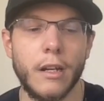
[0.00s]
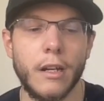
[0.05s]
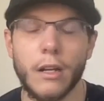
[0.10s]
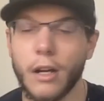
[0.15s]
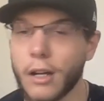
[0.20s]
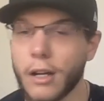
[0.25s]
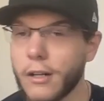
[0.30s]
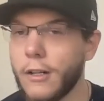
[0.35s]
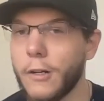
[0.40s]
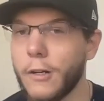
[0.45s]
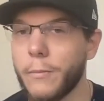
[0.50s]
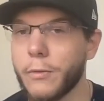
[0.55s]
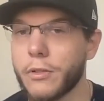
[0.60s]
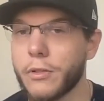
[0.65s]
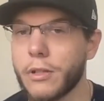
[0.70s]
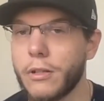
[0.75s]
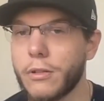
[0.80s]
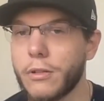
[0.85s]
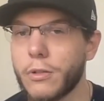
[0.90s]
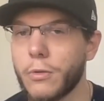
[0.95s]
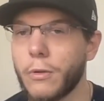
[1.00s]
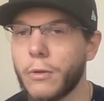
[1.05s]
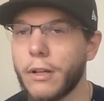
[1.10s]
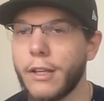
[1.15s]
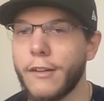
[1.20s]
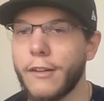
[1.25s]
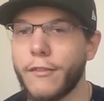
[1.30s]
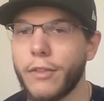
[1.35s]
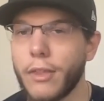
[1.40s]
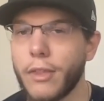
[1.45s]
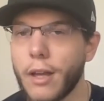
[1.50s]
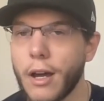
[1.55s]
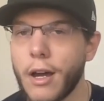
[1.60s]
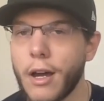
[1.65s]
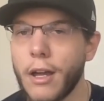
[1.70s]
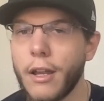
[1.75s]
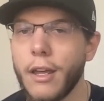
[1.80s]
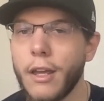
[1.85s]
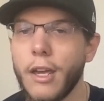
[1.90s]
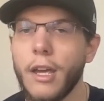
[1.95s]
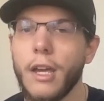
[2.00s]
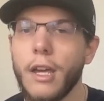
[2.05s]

Not 100% sure. If not,